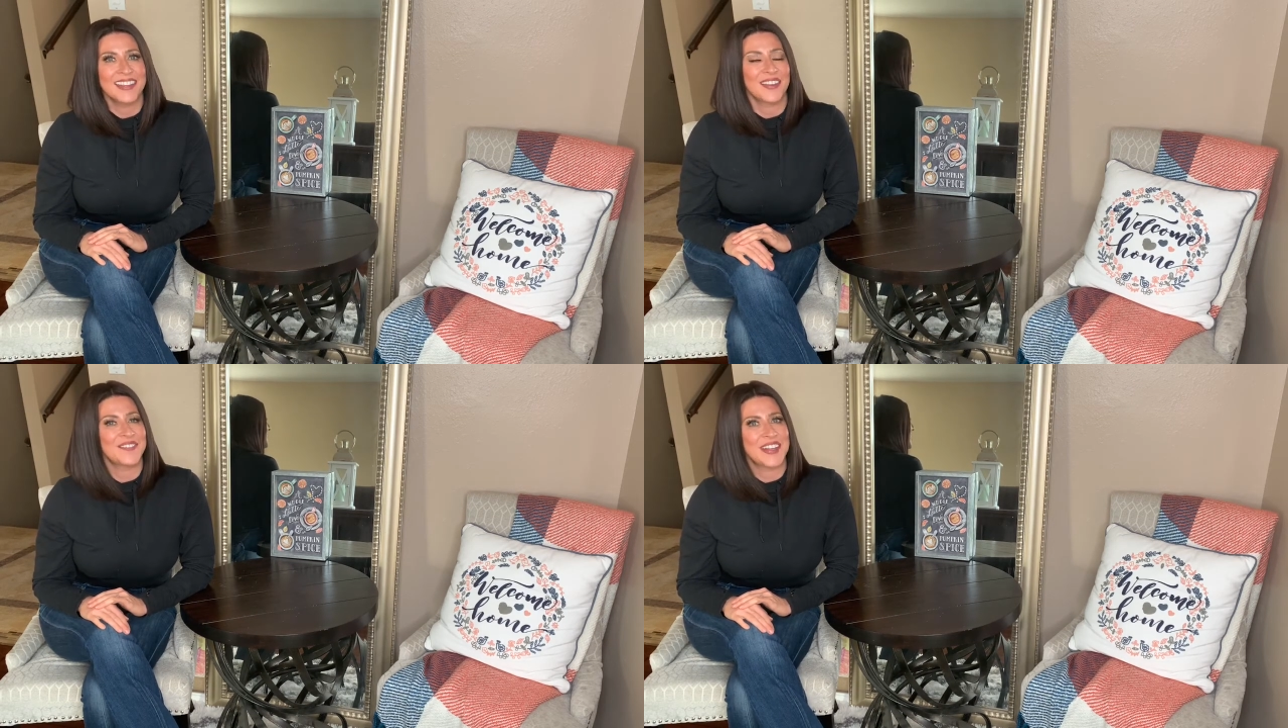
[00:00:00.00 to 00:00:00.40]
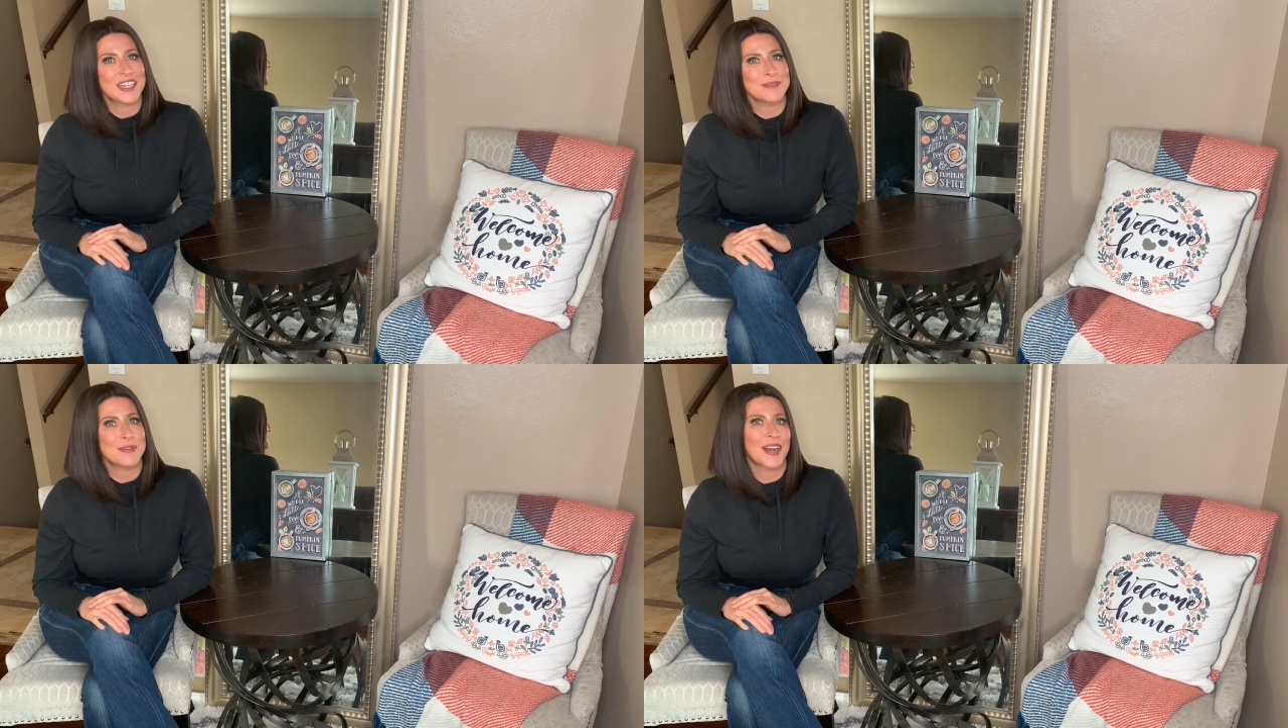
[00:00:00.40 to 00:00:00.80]
the
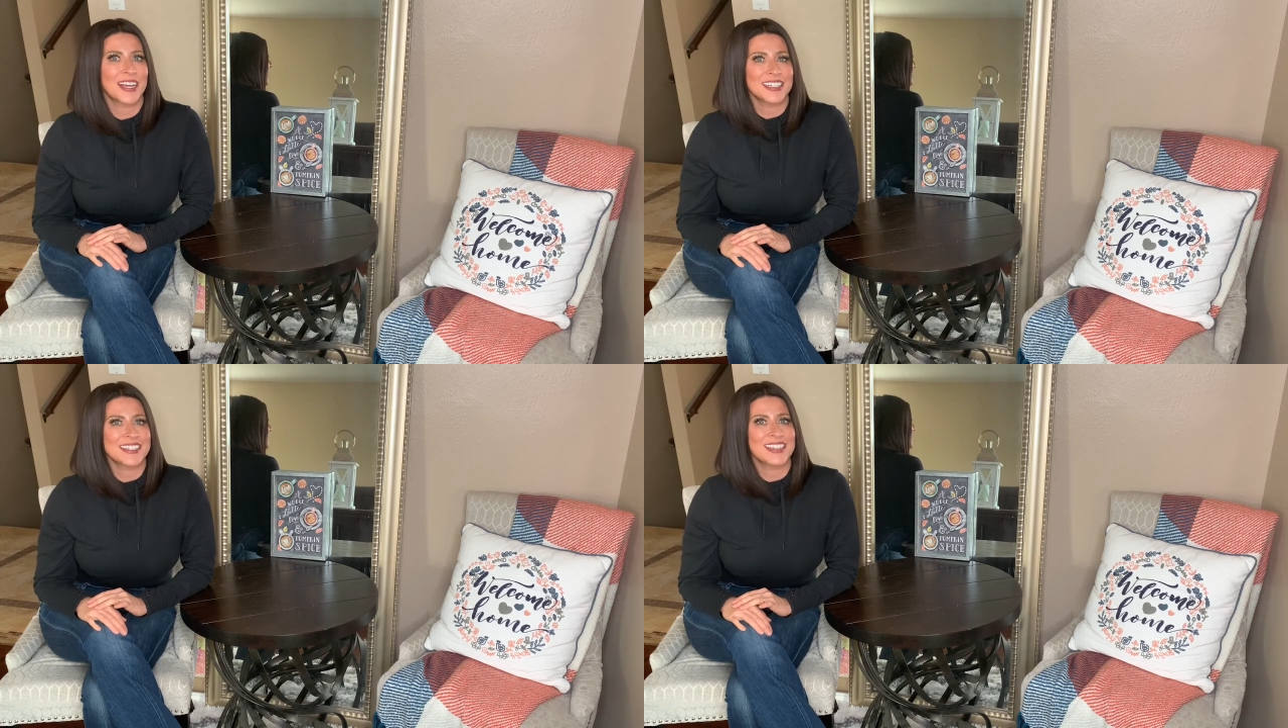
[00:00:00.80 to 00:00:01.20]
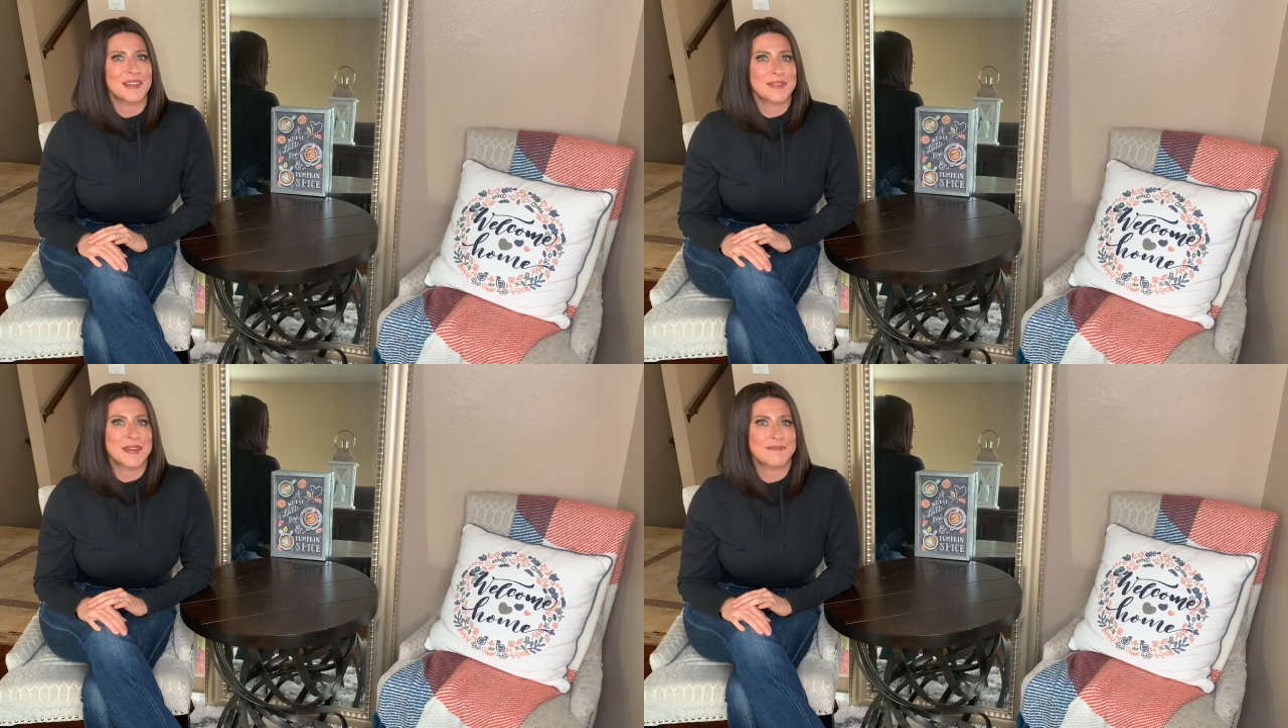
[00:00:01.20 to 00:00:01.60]
finished product is going
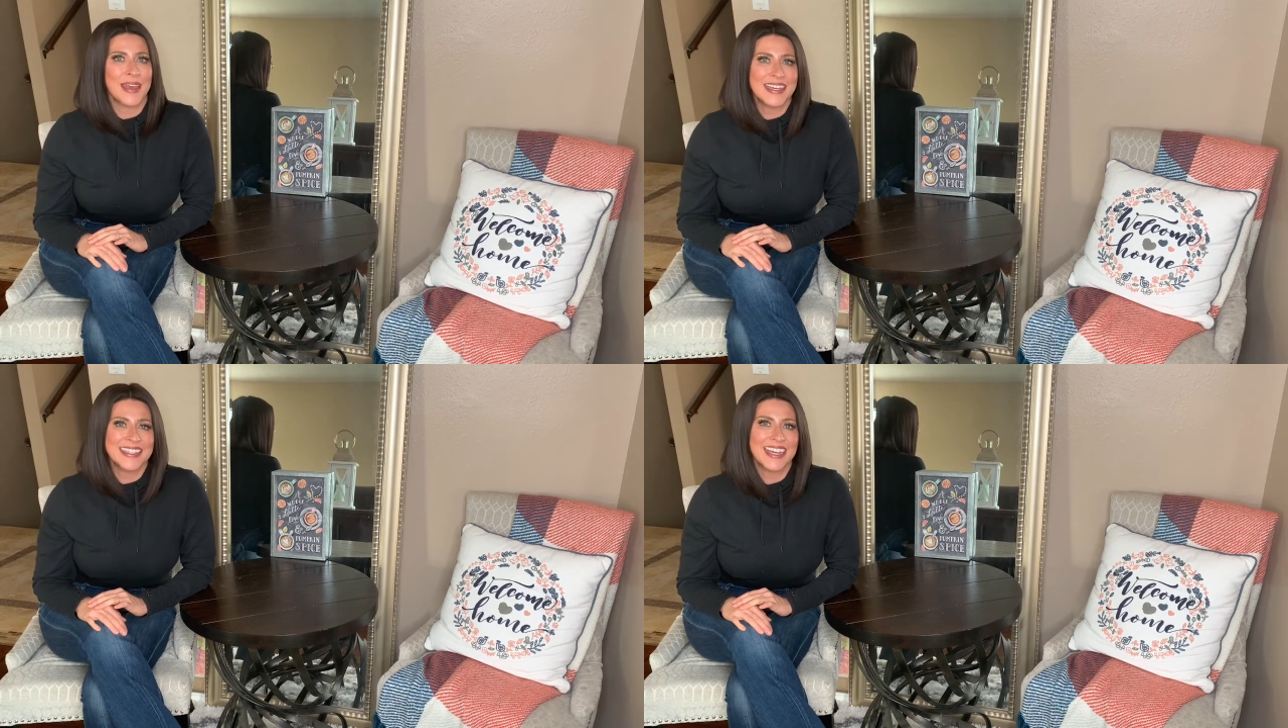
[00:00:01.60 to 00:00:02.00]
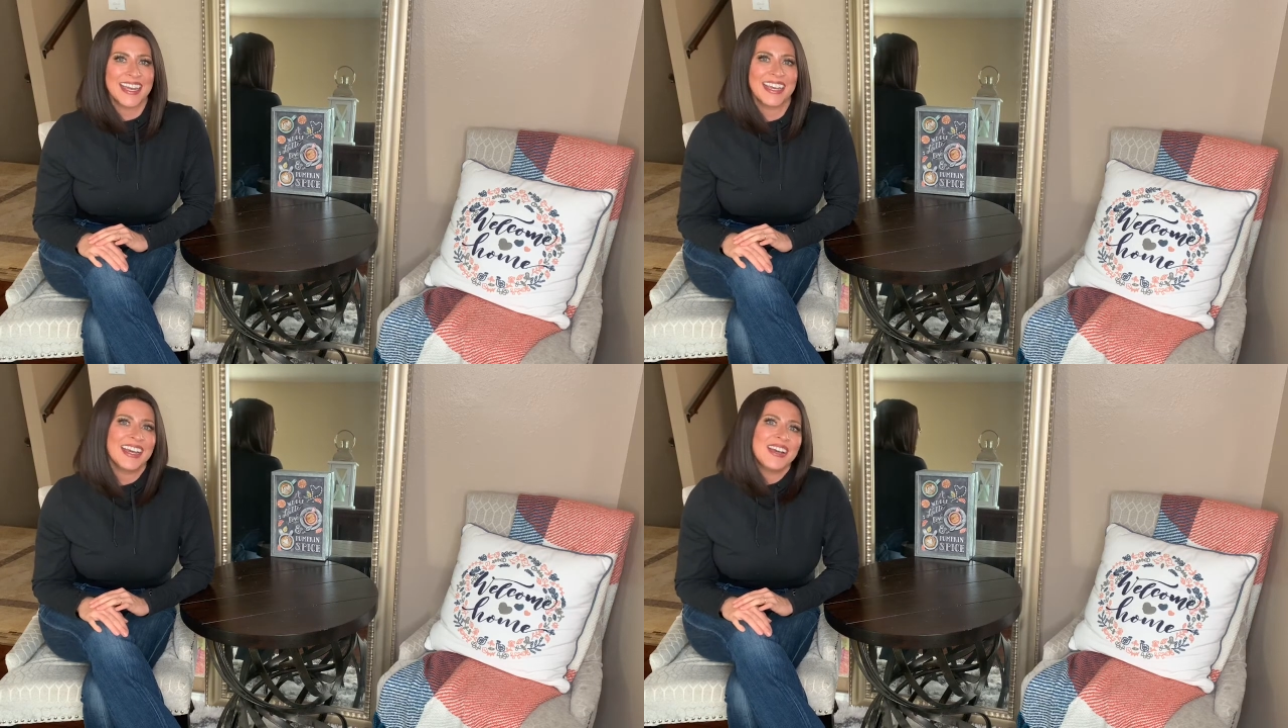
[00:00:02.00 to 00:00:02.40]
to be
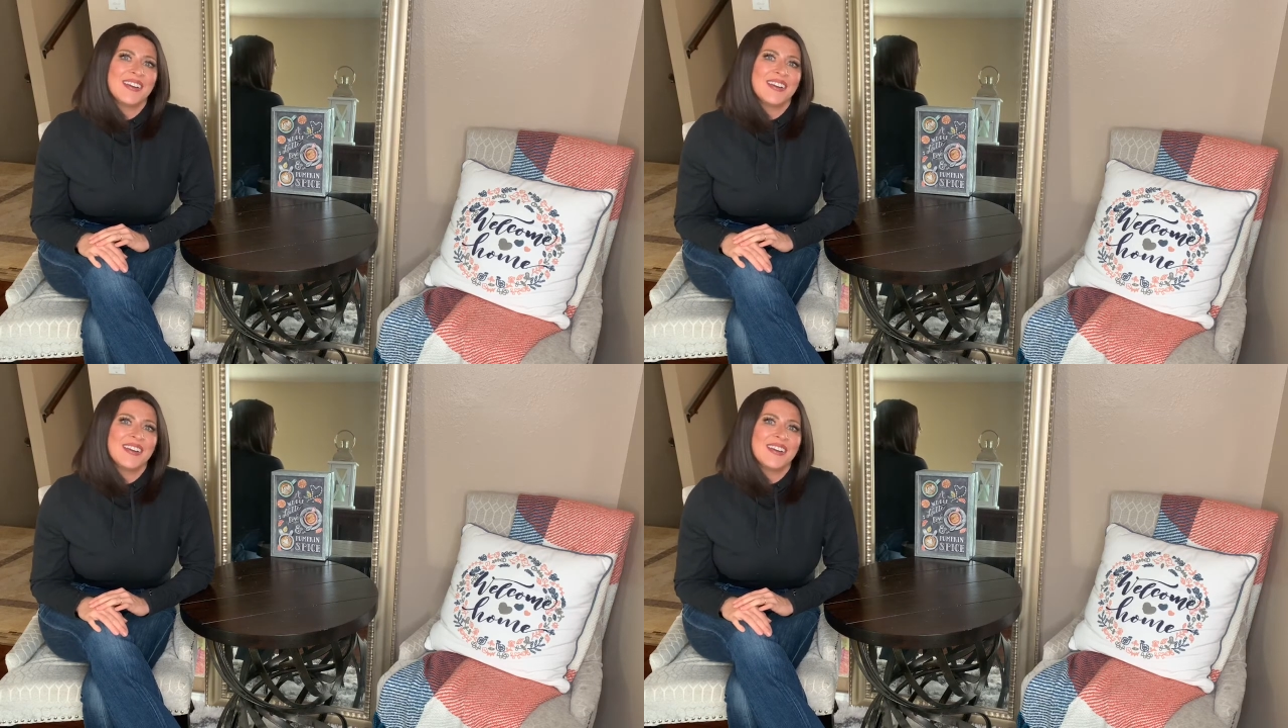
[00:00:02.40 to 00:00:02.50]
amazing.